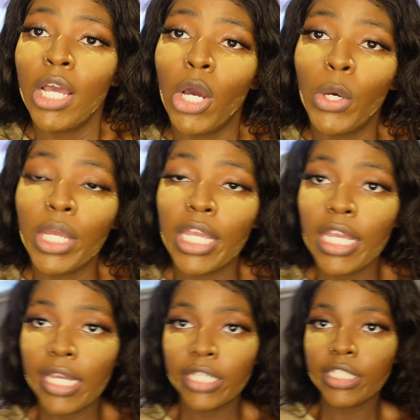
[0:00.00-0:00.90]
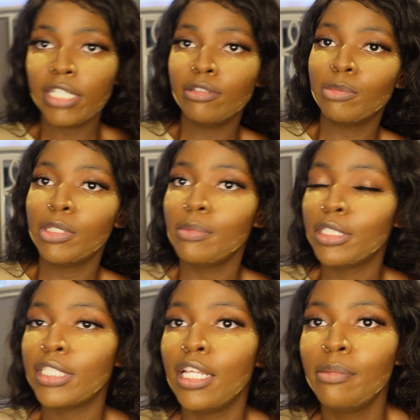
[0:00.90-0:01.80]
on Hinge, and he was pretty
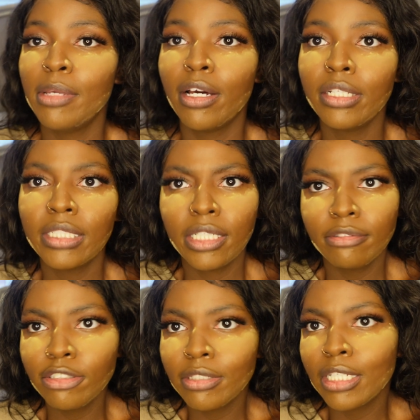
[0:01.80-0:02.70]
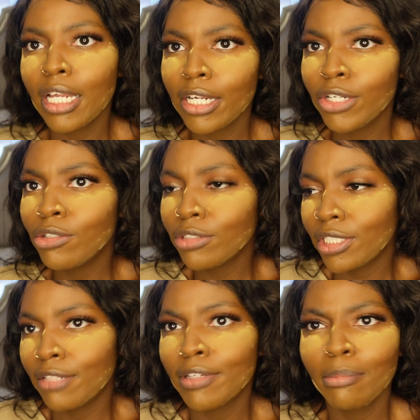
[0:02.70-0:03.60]
much telling me all these things, which was a lot of cool
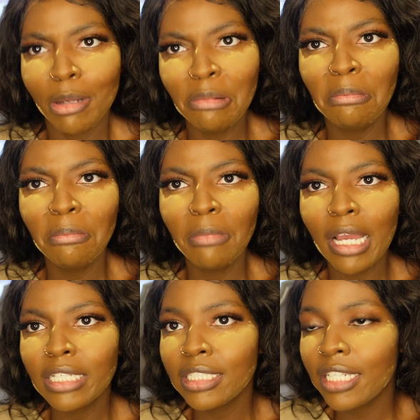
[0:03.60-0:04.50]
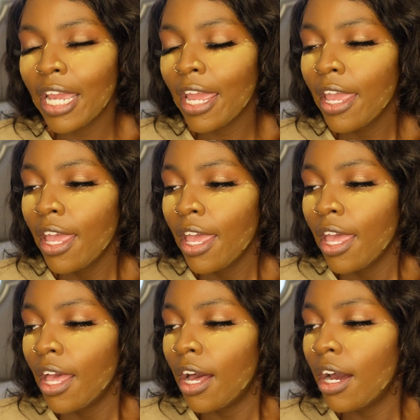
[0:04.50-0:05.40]
stuff that I'm like, I can see that.
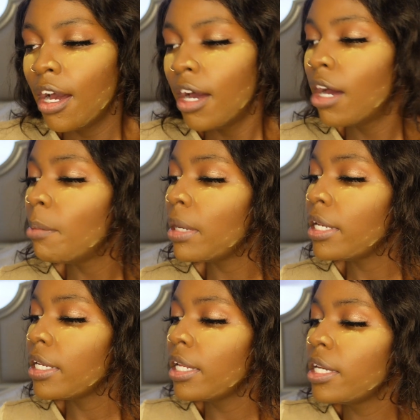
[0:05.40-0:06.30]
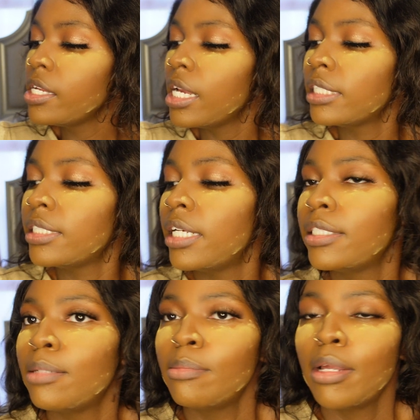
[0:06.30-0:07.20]
And then he had said
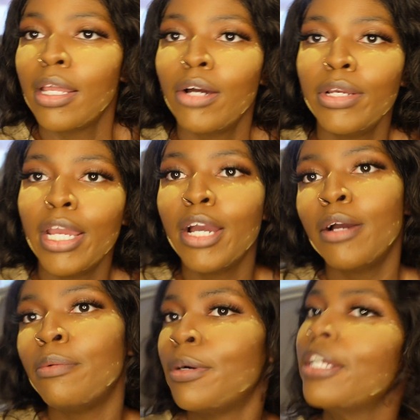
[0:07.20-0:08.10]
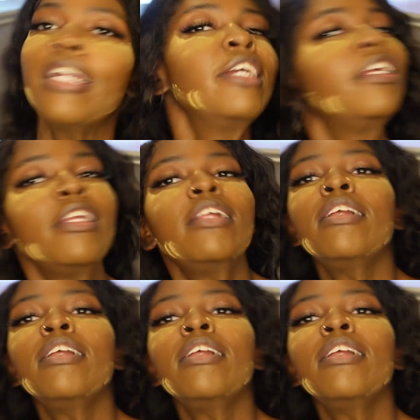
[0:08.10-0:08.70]
something about like, oh yeah, working,